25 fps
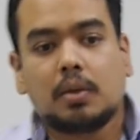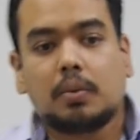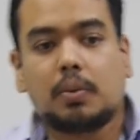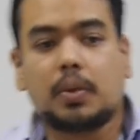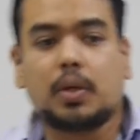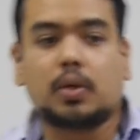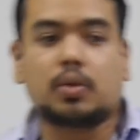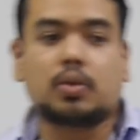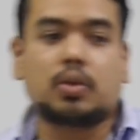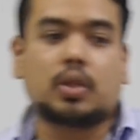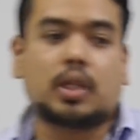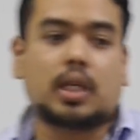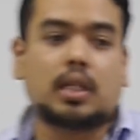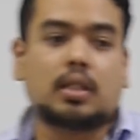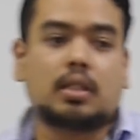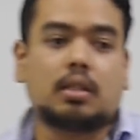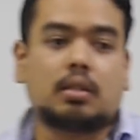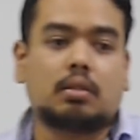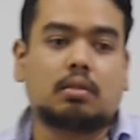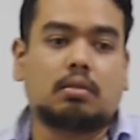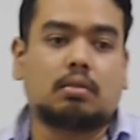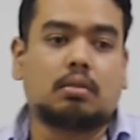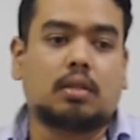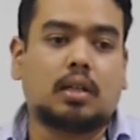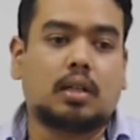We also cater
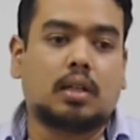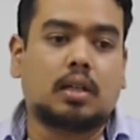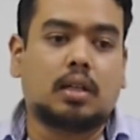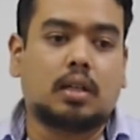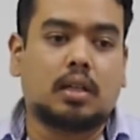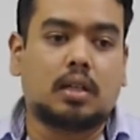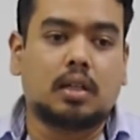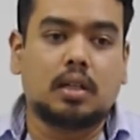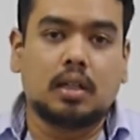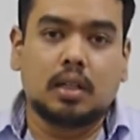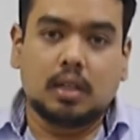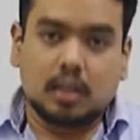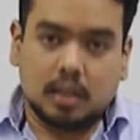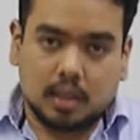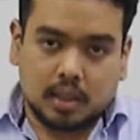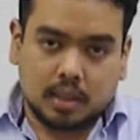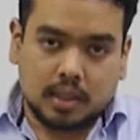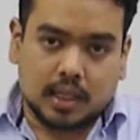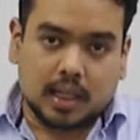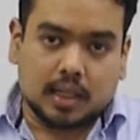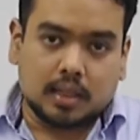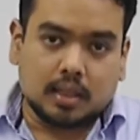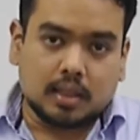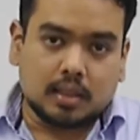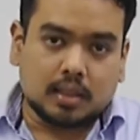to the
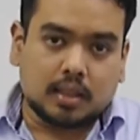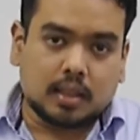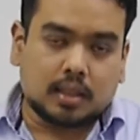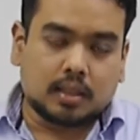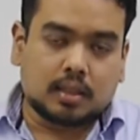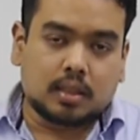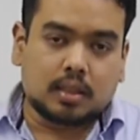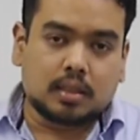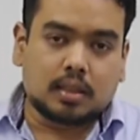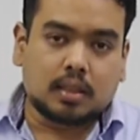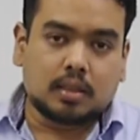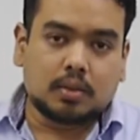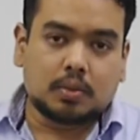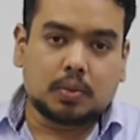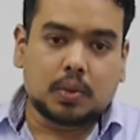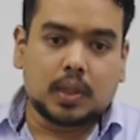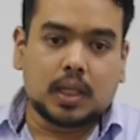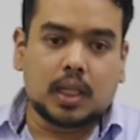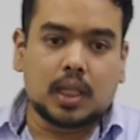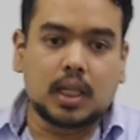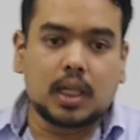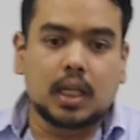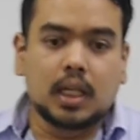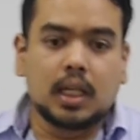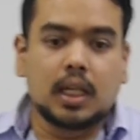dental sectors as
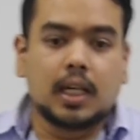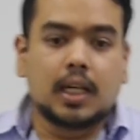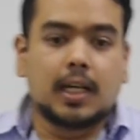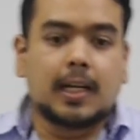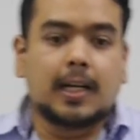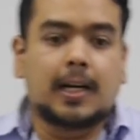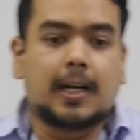well.